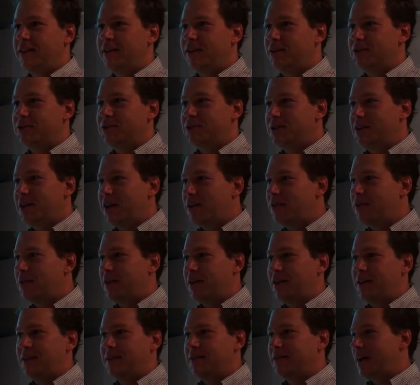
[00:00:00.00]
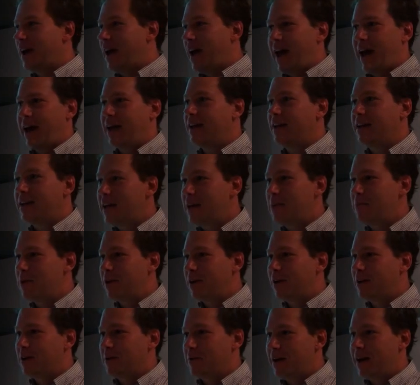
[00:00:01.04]
There's nothing
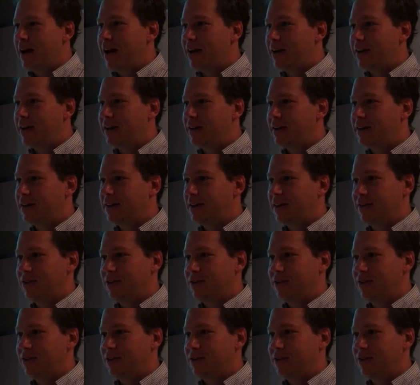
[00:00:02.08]
academic about it.